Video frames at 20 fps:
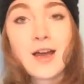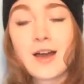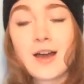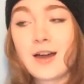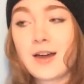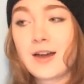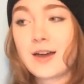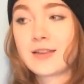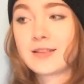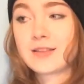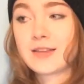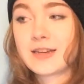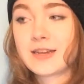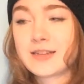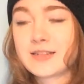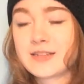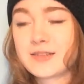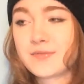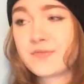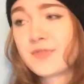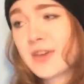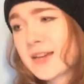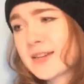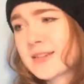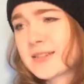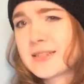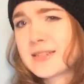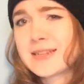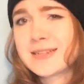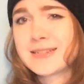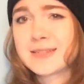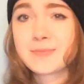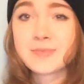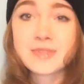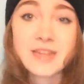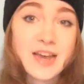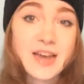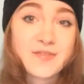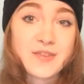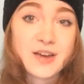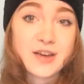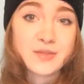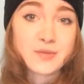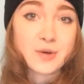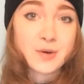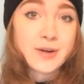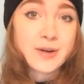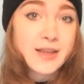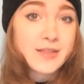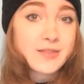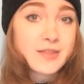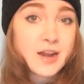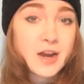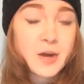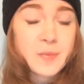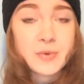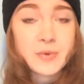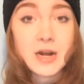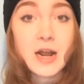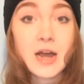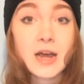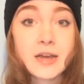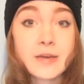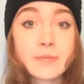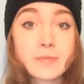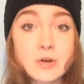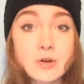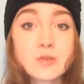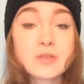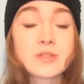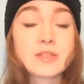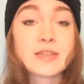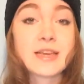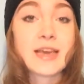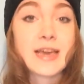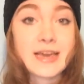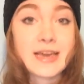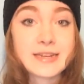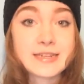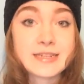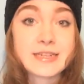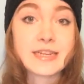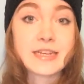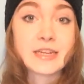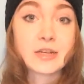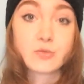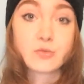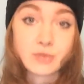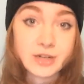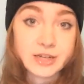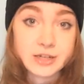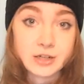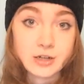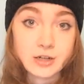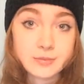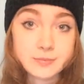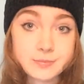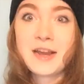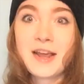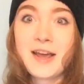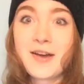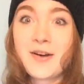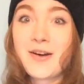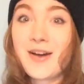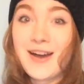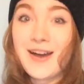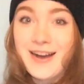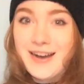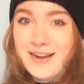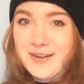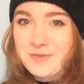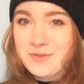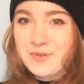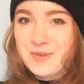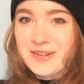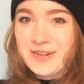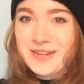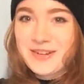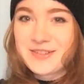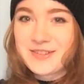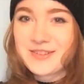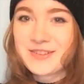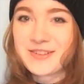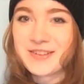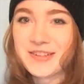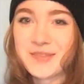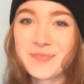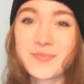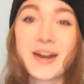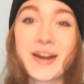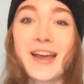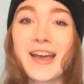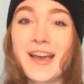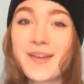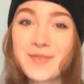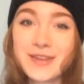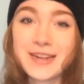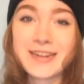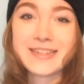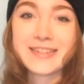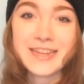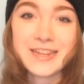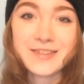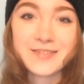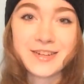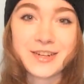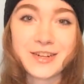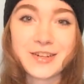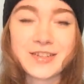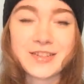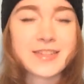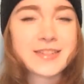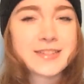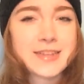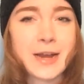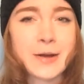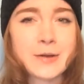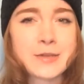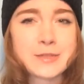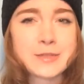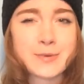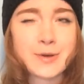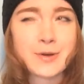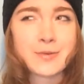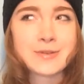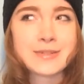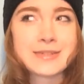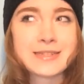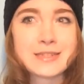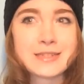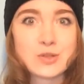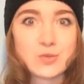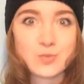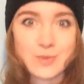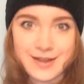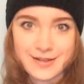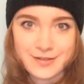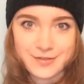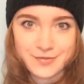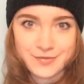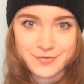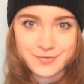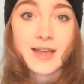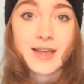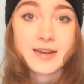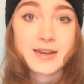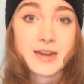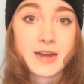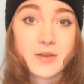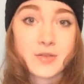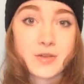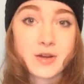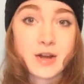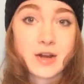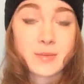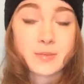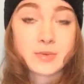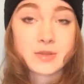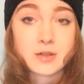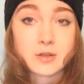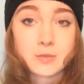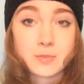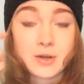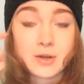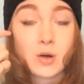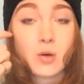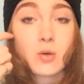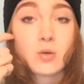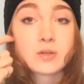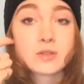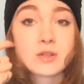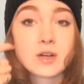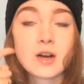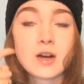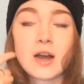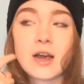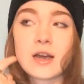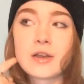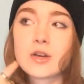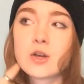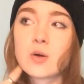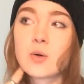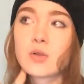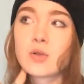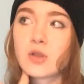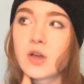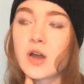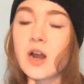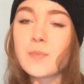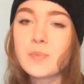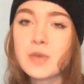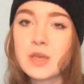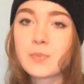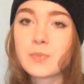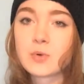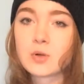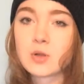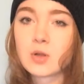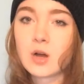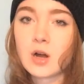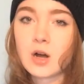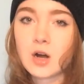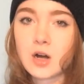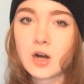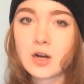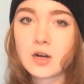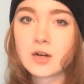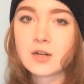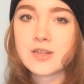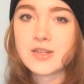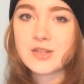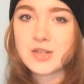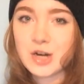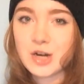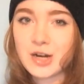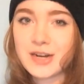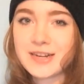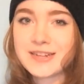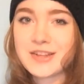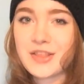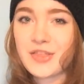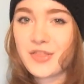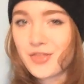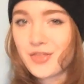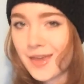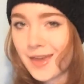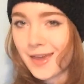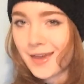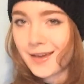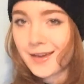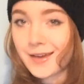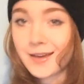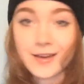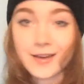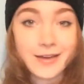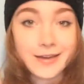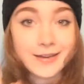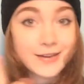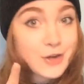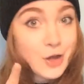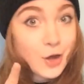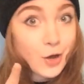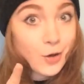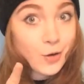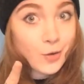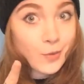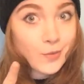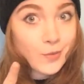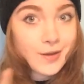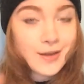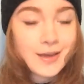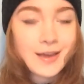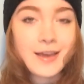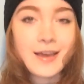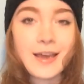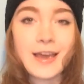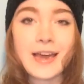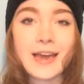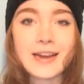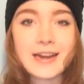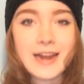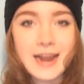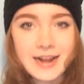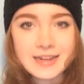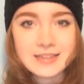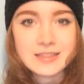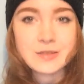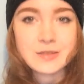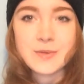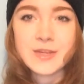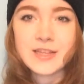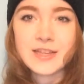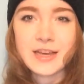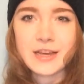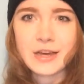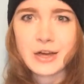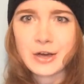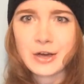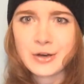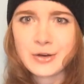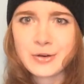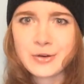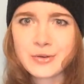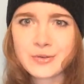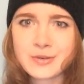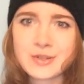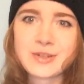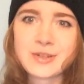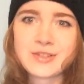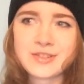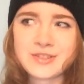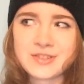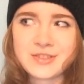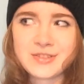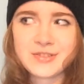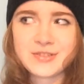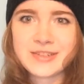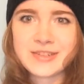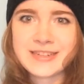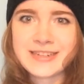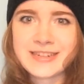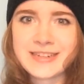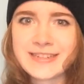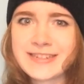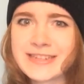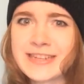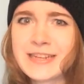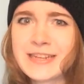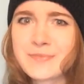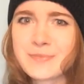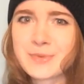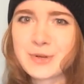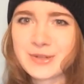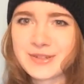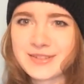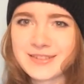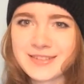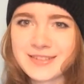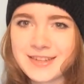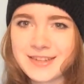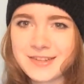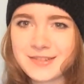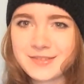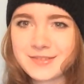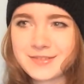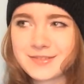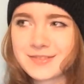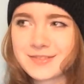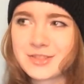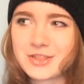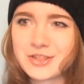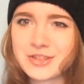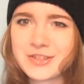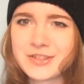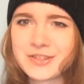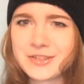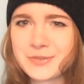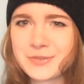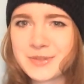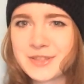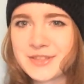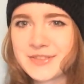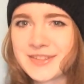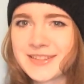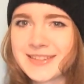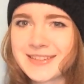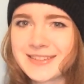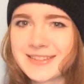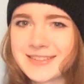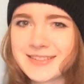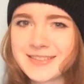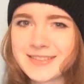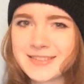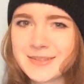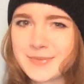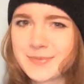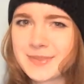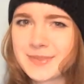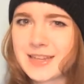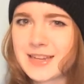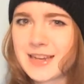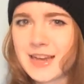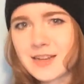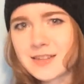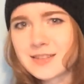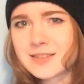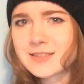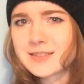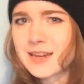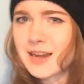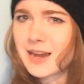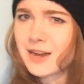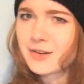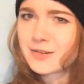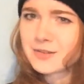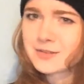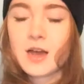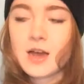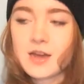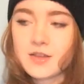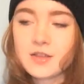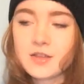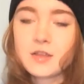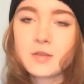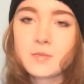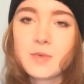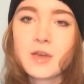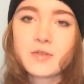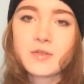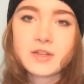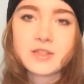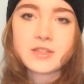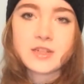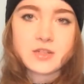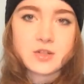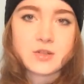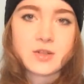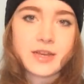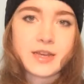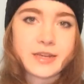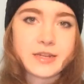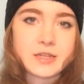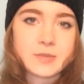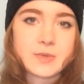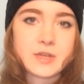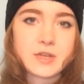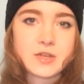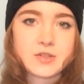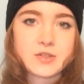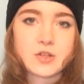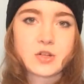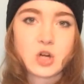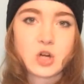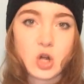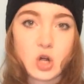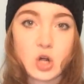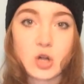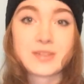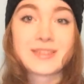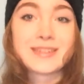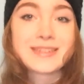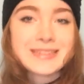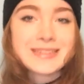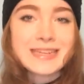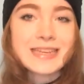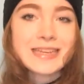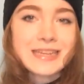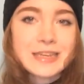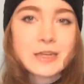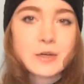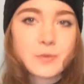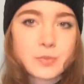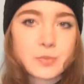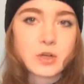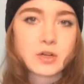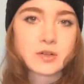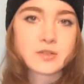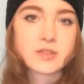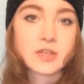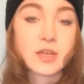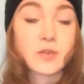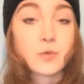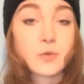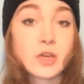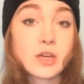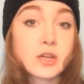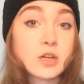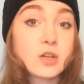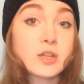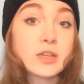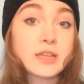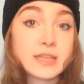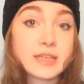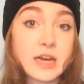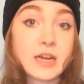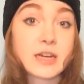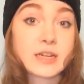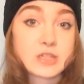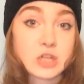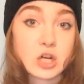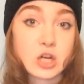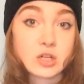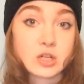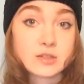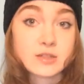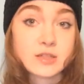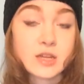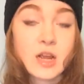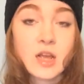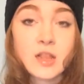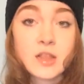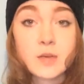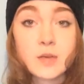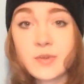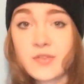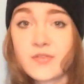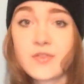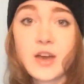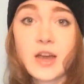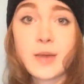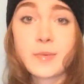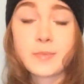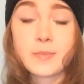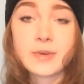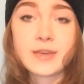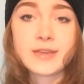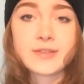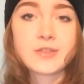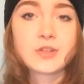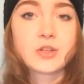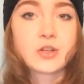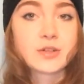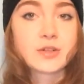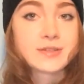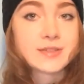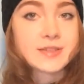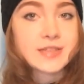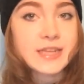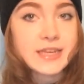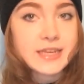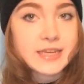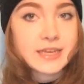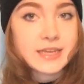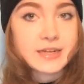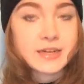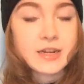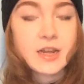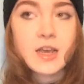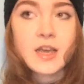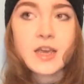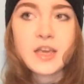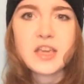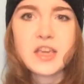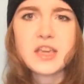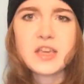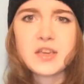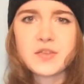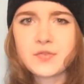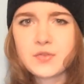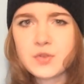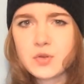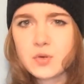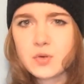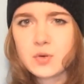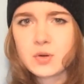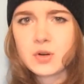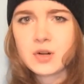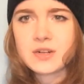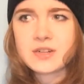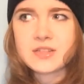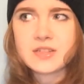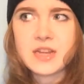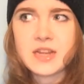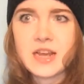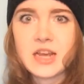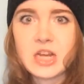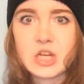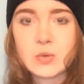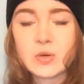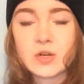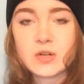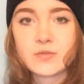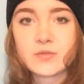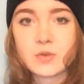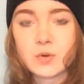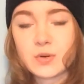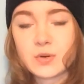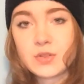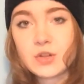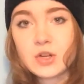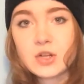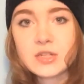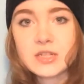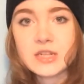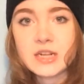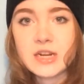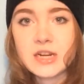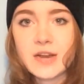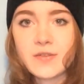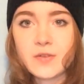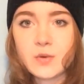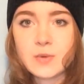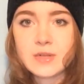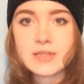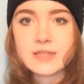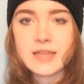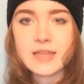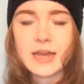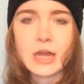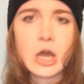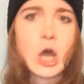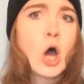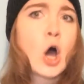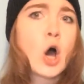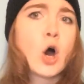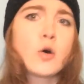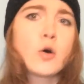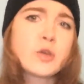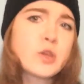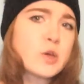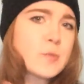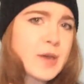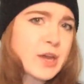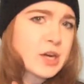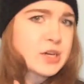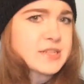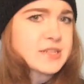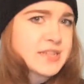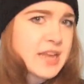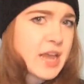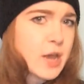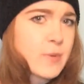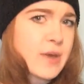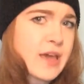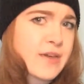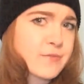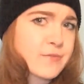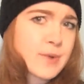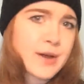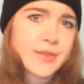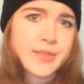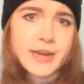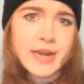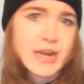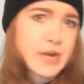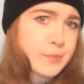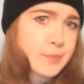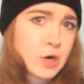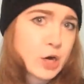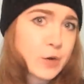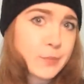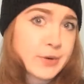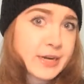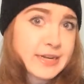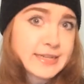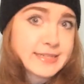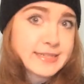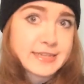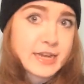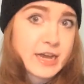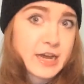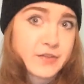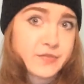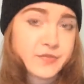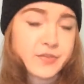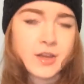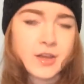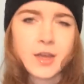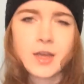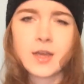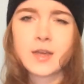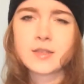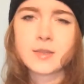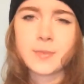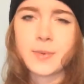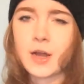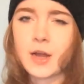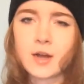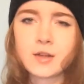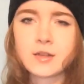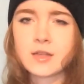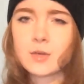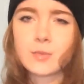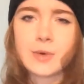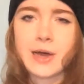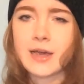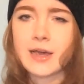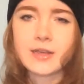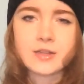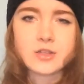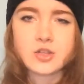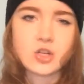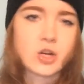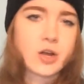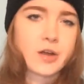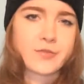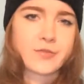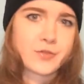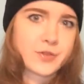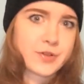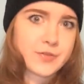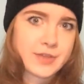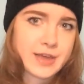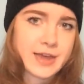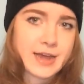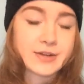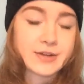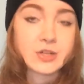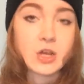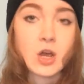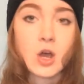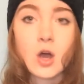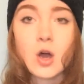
I like some fantasy and some sci-fi thrown in there, but I am mostly a teen reader. Now, I'm 20 years old, but I have been a teen reader since I was about 12. And now that I'm a little bit older, I know a lot of people are starting to think, I know, and ask me like, oh, you're still reading teen books, like, shouldn't you be reading something else now? I think the main reason I don't like it is because they're called teen books. Like, if we could call it young adult, that'd be fine, but because they're called teen, if you're, say, 12 or 13, everyone's like, oh, you better stay away from all that inappropriate stuff, because apparently YA is chock full of that.